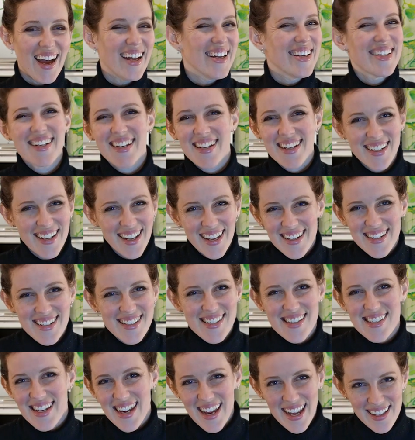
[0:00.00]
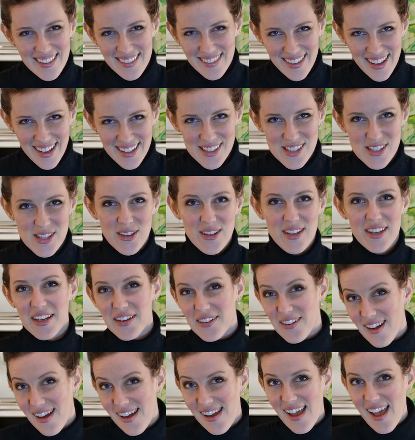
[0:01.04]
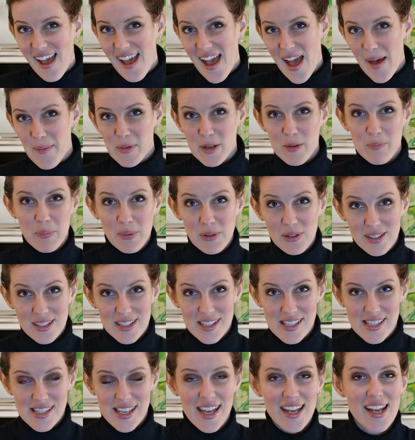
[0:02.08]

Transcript: I didn't understand that. So here I am at Builders